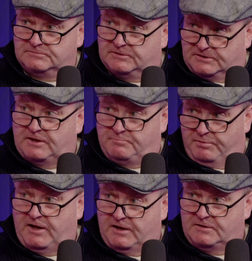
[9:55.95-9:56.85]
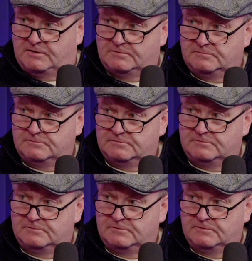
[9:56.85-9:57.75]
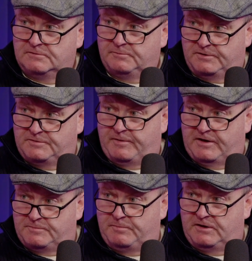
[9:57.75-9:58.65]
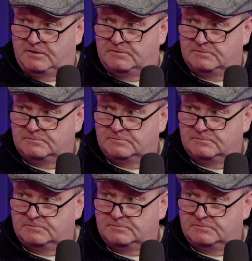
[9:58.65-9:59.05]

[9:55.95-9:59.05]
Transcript: is in bed with his best mate,